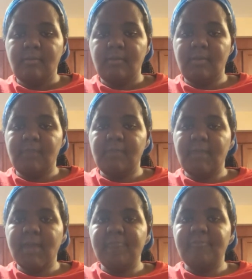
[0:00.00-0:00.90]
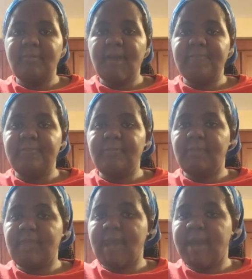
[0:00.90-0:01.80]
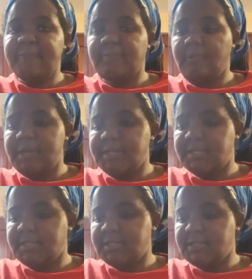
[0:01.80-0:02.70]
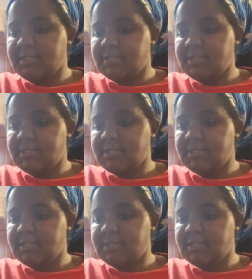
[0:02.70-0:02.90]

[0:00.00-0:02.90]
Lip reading: If you guys would like to, you can ask questions.